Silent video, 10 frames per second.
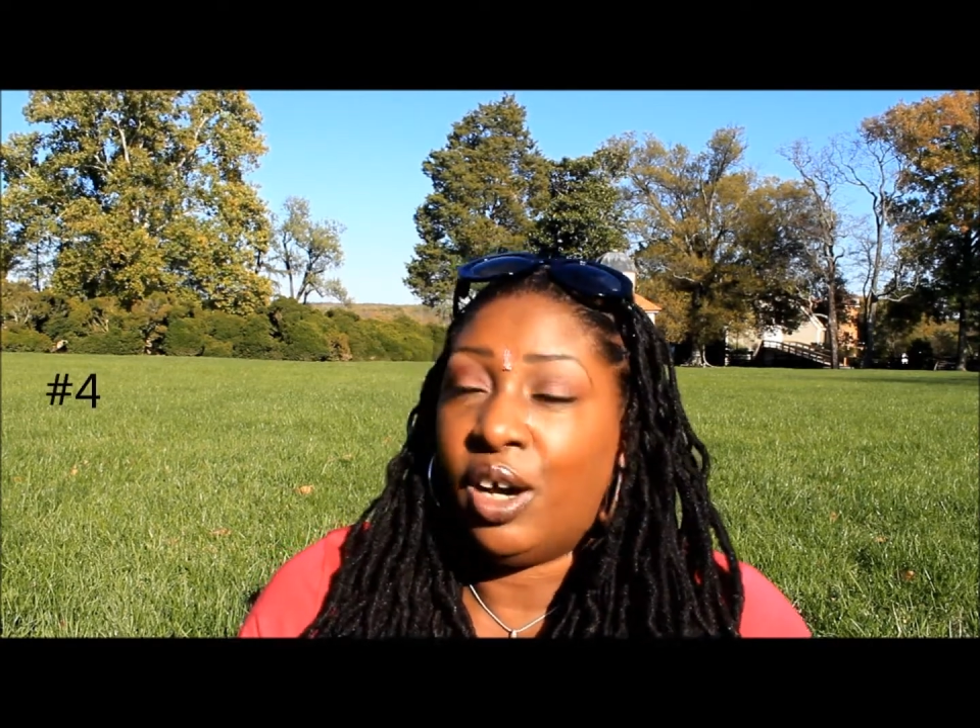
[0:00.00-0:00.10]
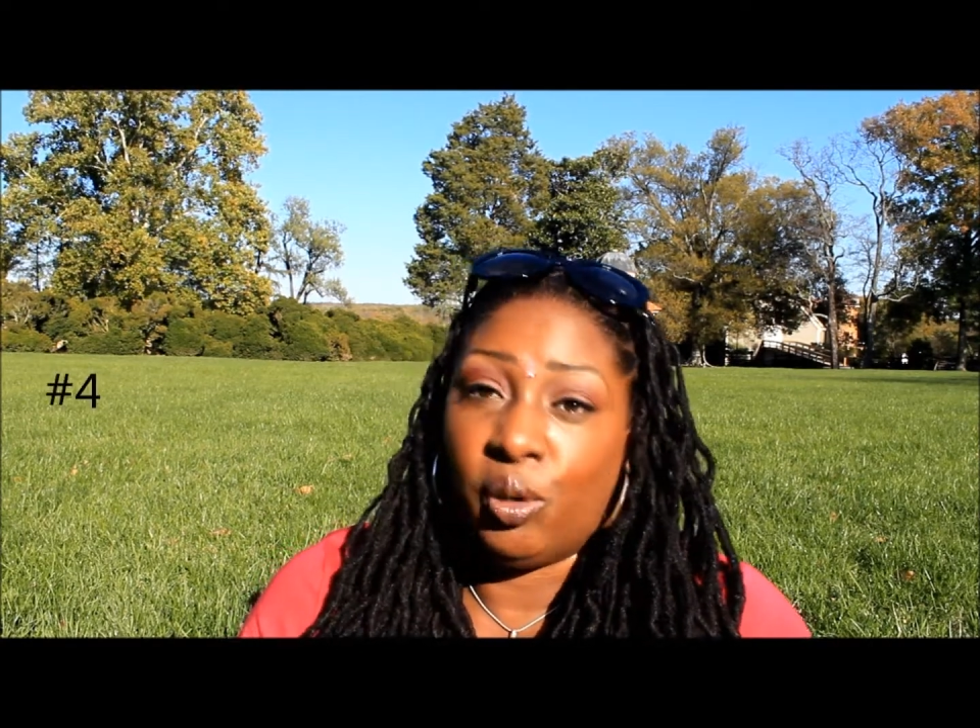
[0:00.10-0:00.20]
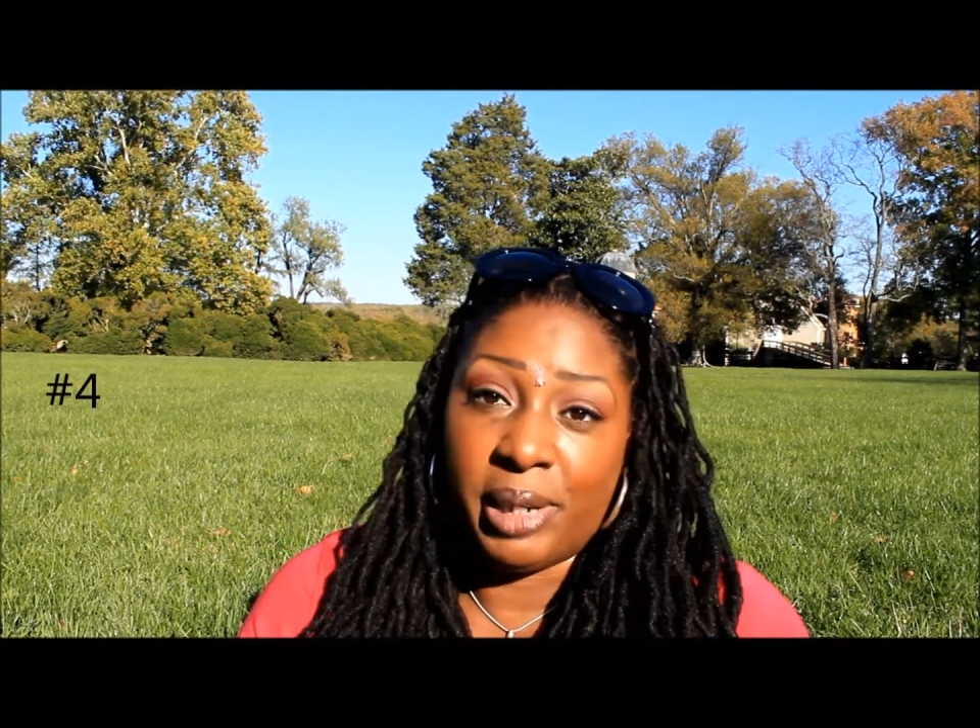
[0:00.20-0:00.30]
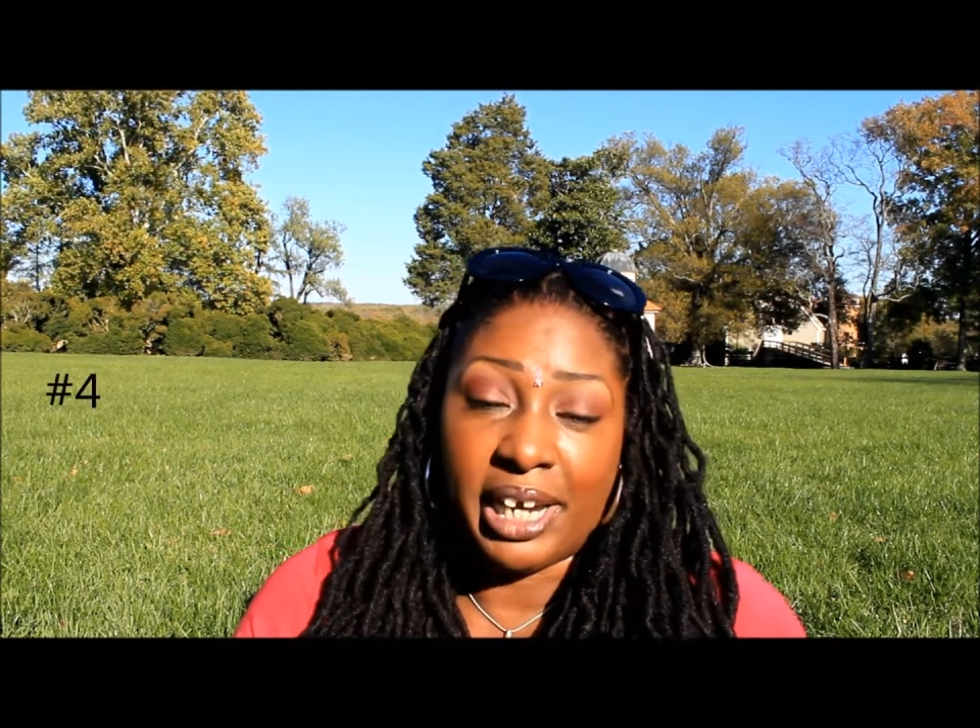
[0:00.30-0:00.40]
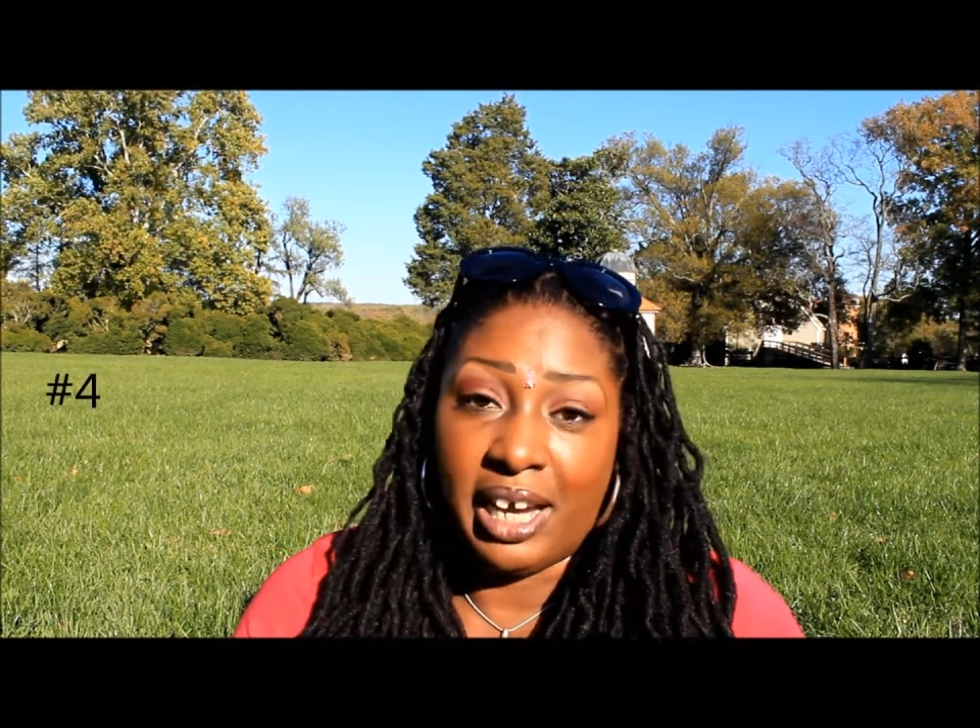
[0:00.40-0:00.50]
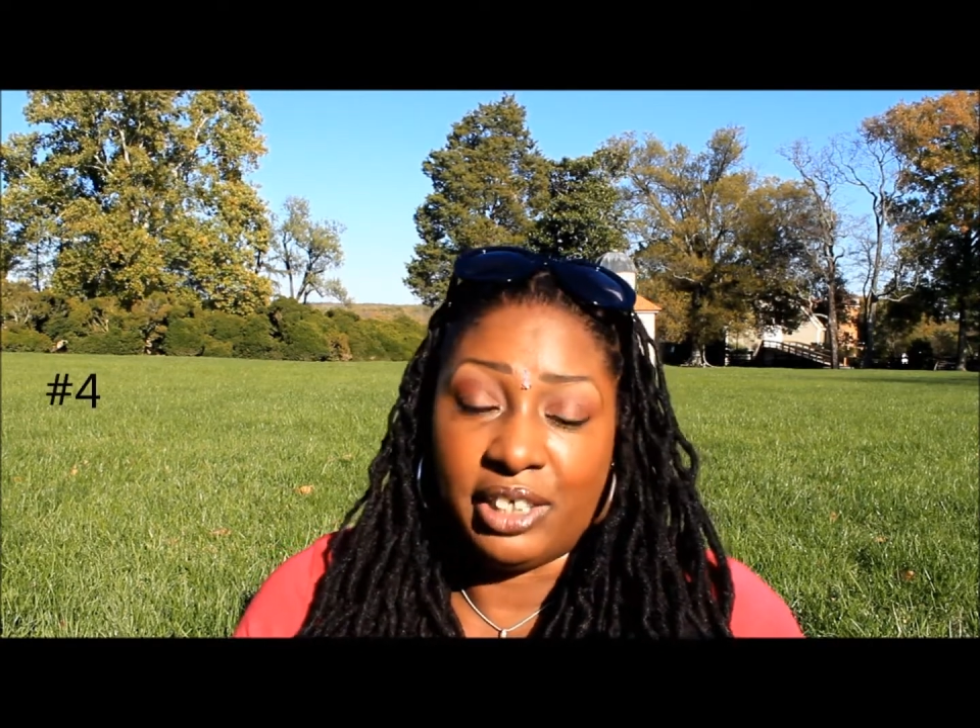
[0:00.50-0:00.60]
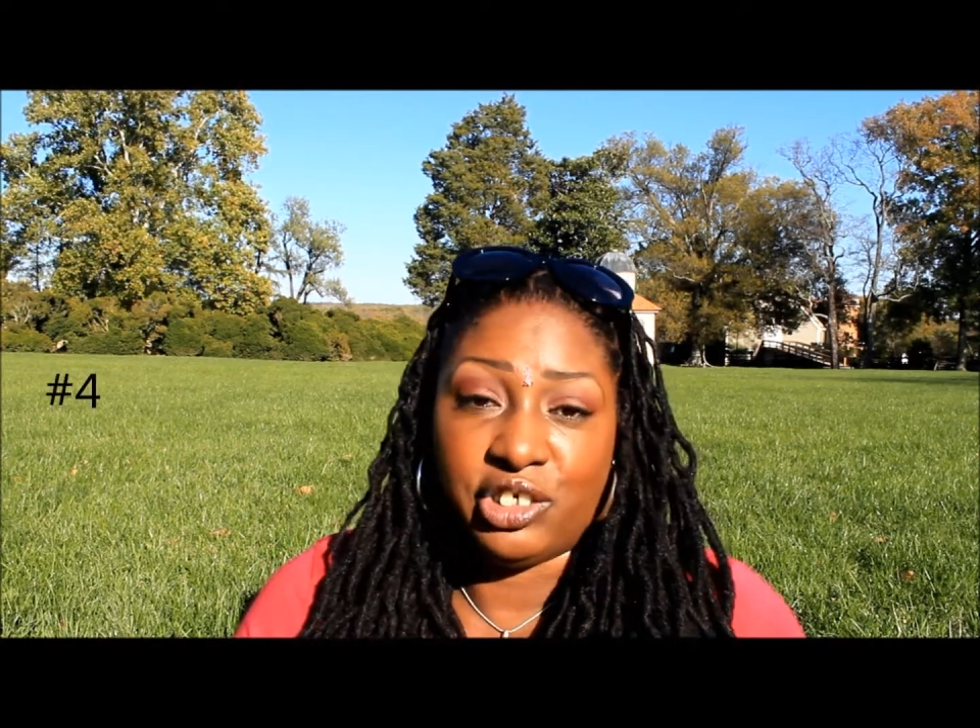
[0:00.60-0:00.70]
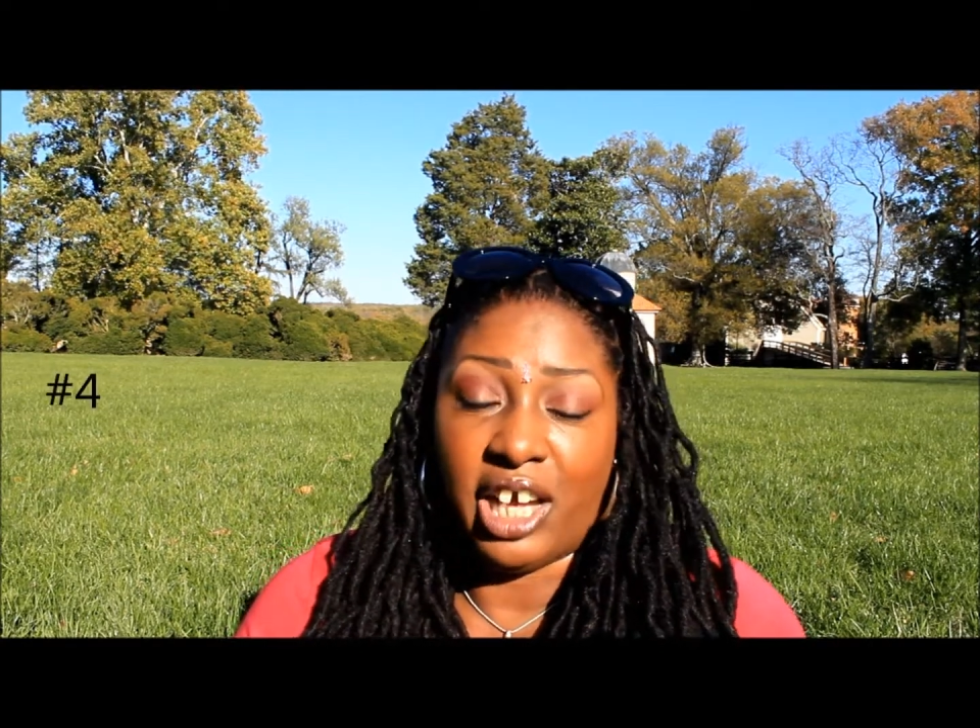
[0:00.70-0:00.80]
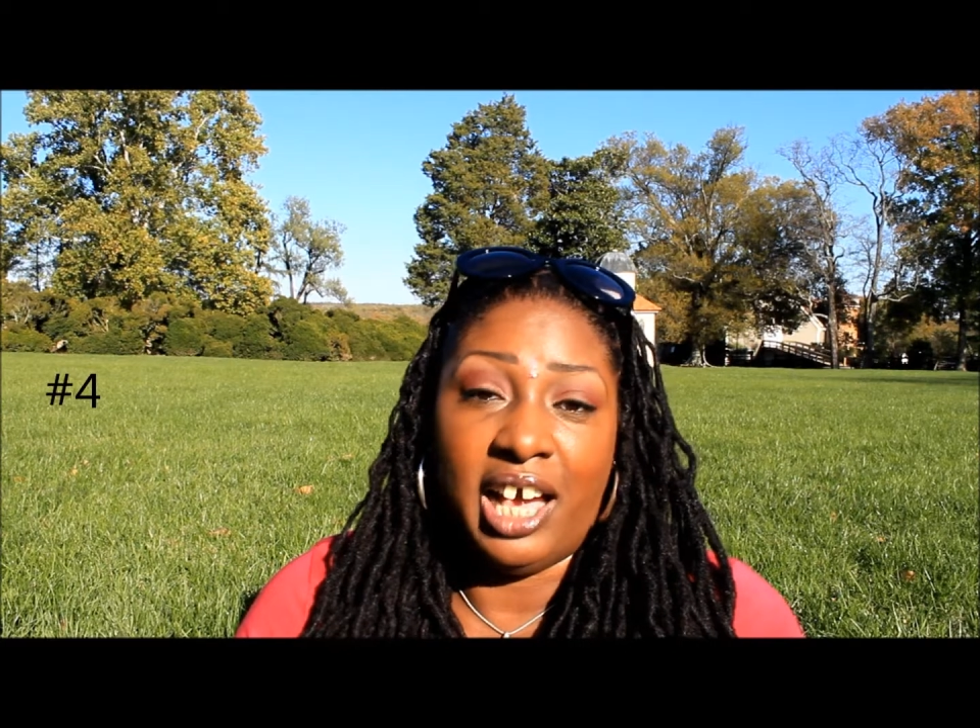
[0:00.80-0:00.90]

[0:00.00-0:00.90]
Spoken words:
Oh my gosh,